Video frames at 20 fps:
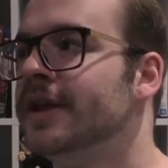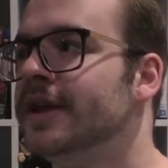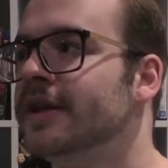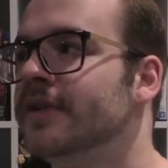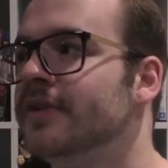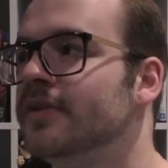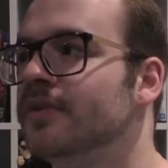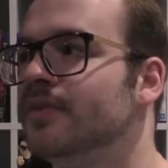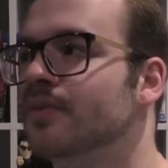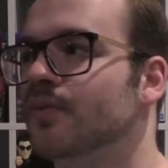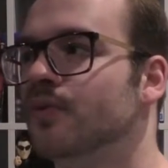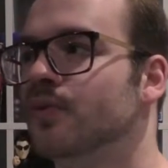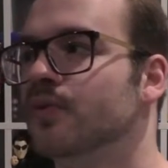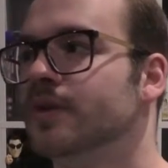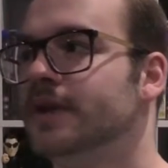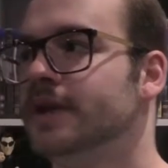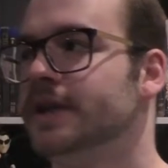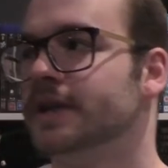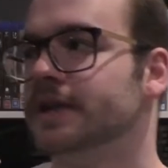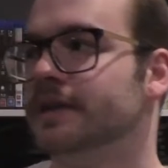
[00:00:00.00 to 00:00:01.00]
it's
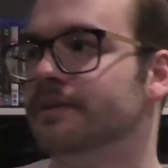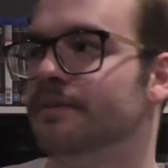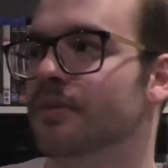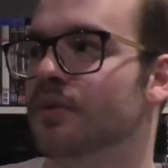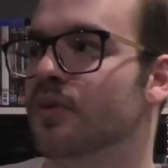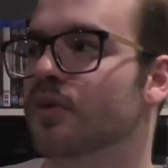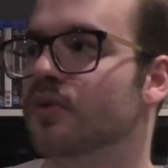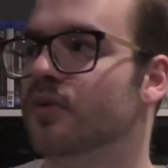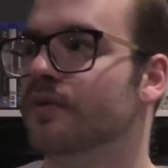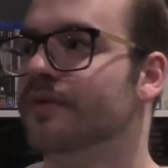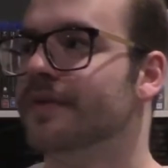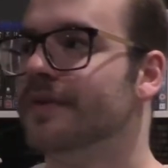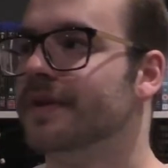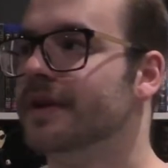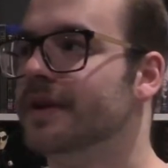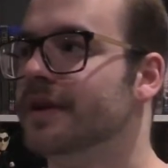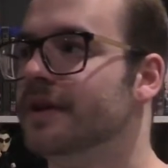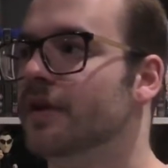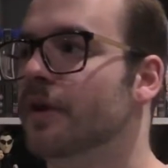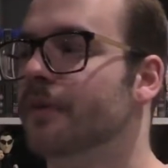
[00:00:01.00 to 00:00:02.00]
ruining more of
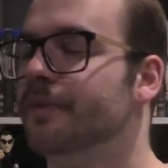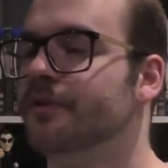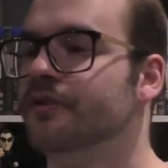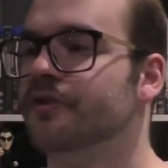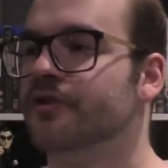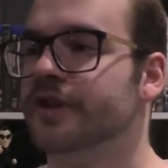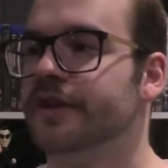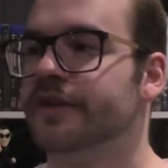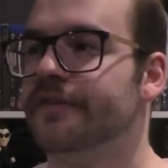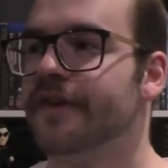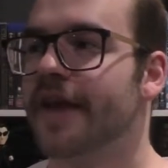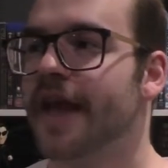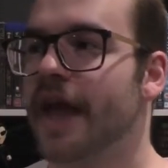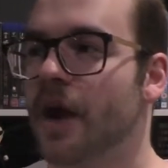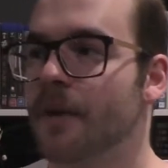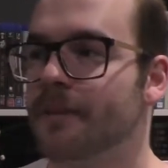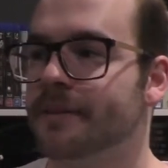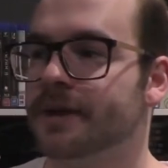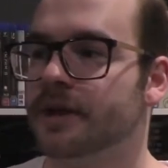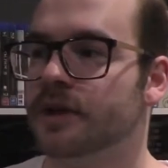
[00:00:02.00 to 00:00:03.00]
the opportunity for
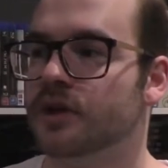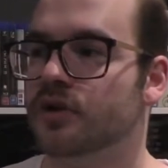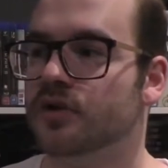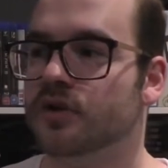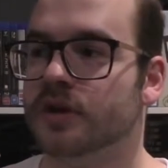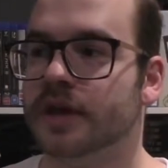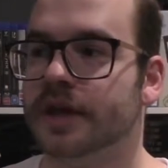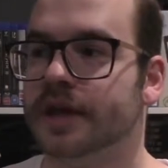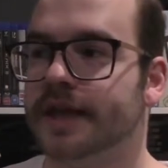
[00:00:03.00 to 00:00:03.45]
how many you can